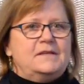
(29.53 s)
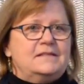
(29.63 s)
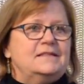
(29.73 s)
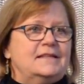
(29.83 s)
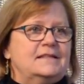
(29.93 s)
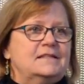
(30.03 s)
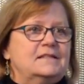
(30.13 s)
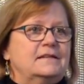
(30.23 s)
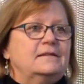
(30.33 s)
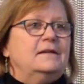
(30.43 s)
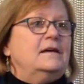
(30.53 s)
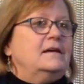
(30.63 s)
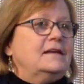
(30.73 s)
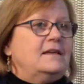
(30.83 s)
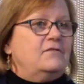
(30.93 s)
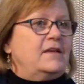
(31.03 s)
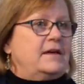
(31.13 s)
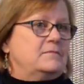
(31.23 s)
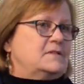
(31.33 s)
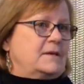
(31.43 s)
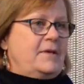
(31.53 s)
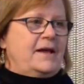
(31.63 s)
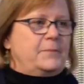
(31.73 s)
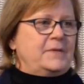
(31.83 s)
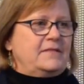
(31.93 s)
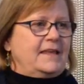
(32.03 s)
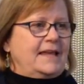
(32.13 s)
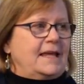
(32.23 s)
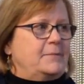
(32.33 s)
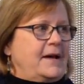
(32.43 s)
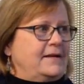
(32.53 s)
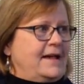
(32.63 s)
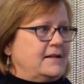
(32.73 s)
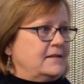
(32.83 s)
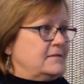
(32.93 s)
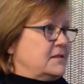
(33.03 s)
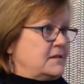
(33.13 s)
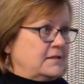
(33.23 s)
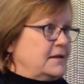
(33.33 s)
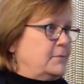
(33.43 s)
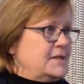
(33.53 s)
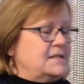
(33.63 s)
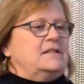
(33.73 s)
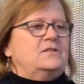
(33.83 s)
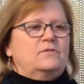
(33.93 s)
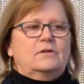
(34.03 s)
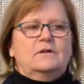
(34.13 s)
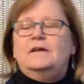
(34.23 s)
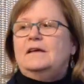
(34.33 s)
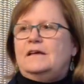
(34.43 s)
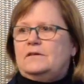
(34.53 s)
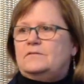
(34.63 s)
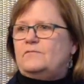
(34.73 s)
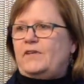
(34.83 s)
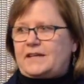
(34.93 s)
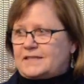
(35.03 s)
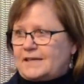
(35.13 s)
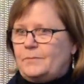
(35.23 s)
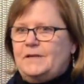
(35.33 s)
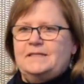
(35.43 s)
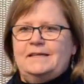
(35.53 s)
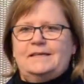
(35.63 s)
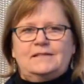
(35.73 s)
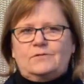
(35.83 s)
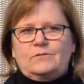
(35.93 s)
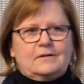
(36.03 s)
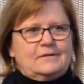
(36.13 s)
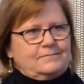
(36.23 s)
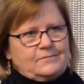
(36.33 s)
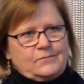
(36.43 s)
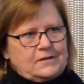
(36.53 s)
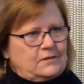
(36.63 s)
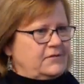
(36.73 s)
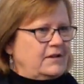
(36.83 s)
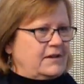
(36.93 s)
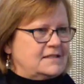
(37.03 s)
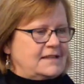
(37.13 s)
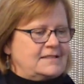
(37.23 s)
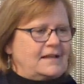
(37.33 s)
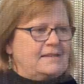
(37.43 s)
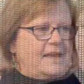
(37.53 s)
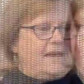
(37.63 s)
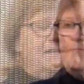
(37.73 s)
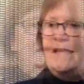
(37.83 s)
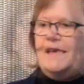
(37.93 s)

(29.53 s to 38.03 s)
businesses to give them some help in thinking about how to start their business or fix their business or various things like that.